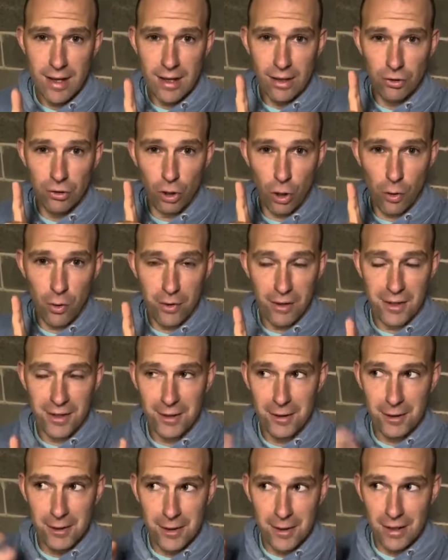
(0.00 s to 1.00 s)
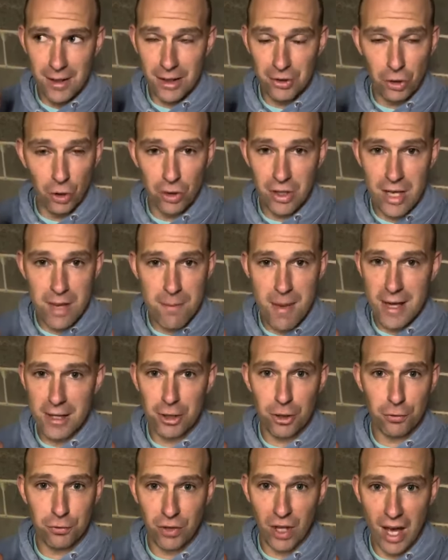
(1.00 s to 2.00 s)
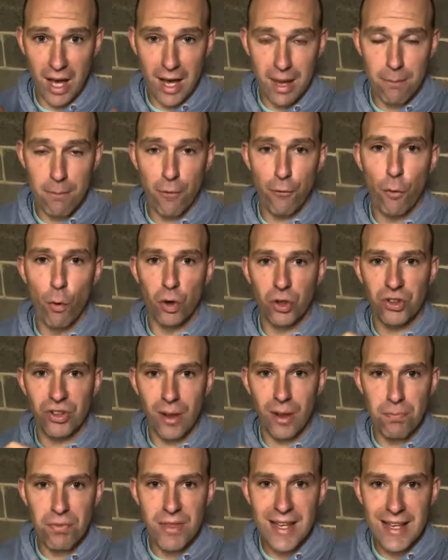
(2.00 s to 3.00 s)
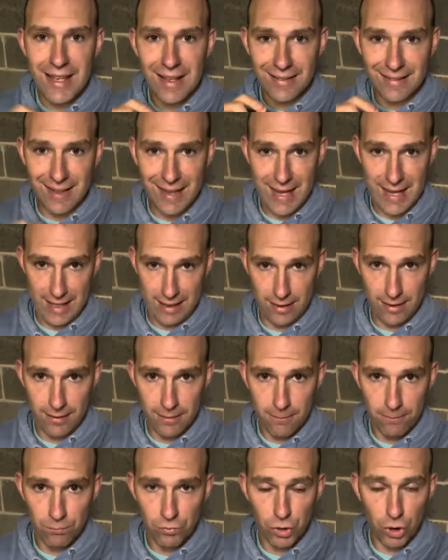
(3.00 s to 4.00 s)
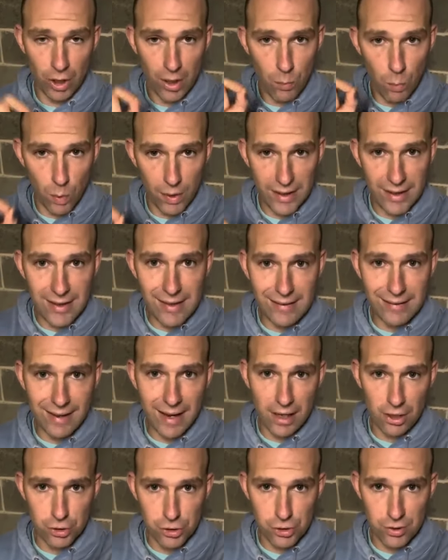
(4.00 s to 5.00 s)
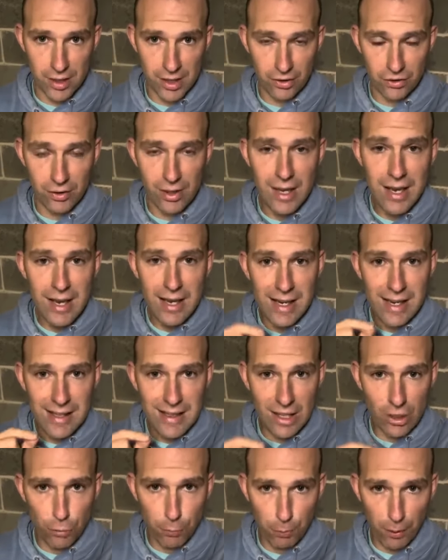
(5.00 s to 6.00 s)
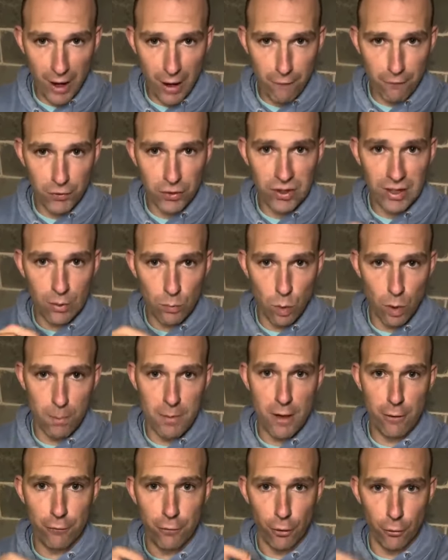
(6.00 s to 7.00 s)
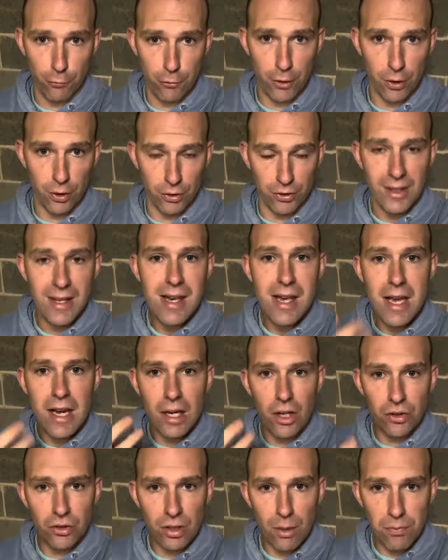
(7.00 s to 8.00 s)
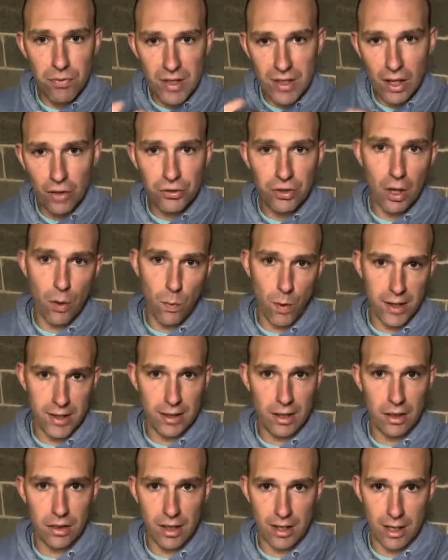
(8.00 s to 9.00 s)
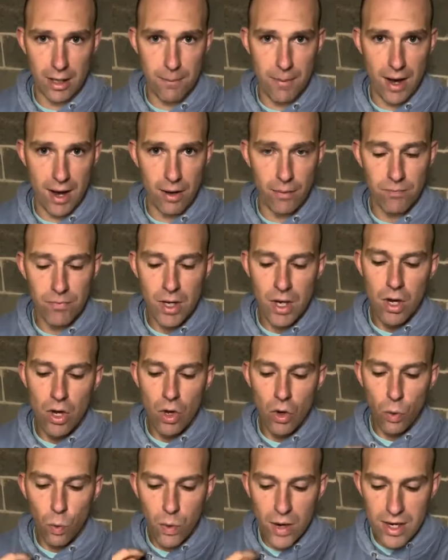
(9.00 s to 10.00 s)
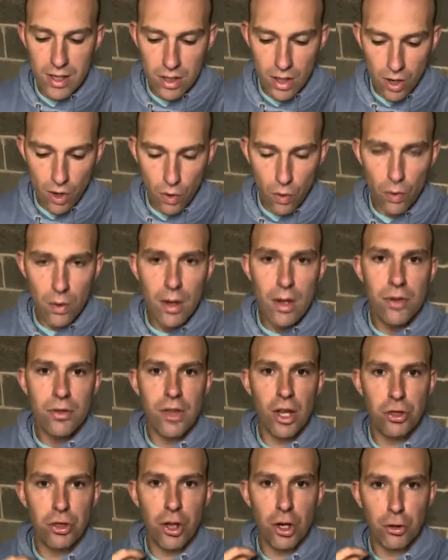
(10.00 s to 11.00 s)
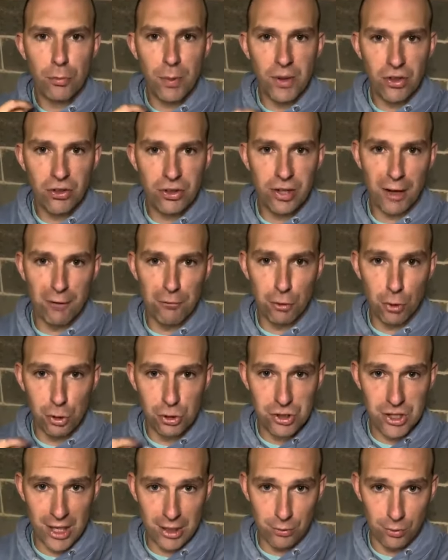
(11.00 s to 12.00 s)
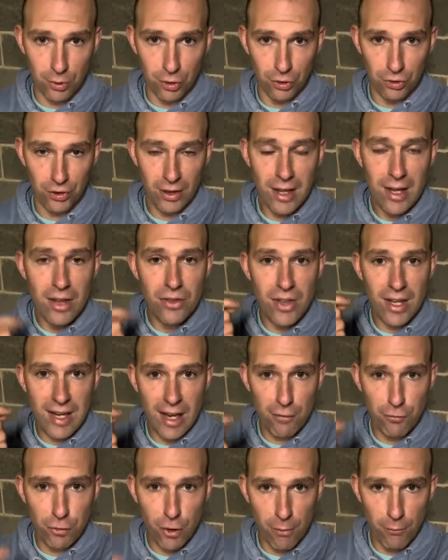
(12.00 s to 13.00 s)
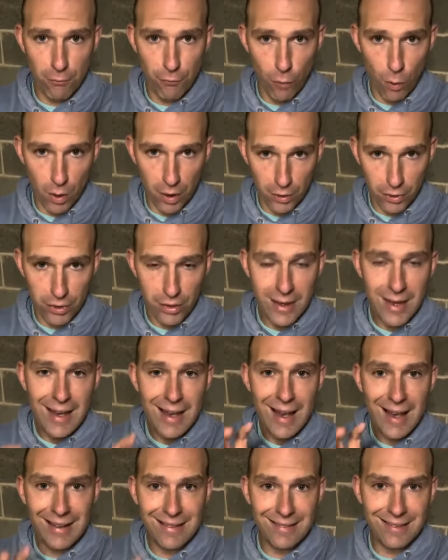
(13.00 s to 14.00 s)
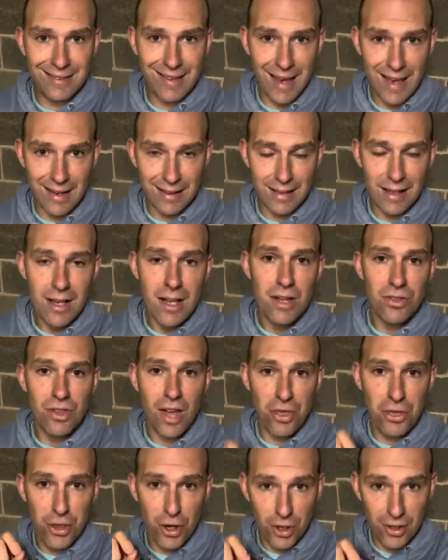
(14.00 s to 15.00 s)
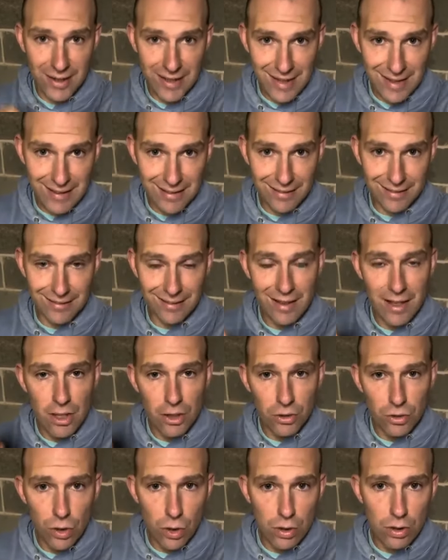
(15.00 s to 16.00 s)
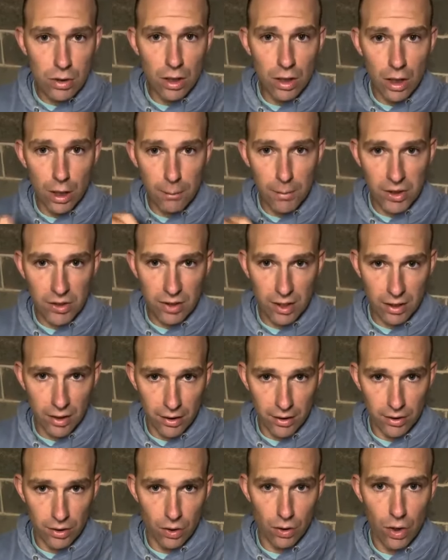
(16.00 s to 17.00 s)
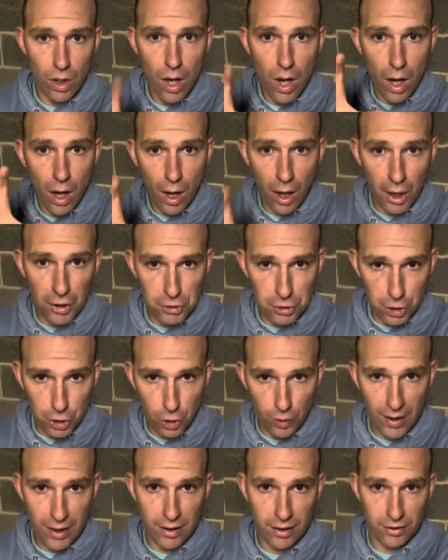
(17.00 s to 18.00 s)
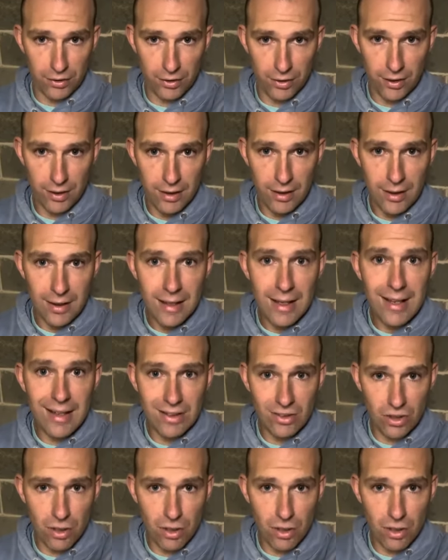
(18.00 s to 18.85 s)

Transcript: So it's only a matter of time before something gets hit during one of these airstrikes, and this prophecy will be fulfilled. Here's something else I want you to think about. We know that there's been several generals that have come forth and said that there is nuclear material underground in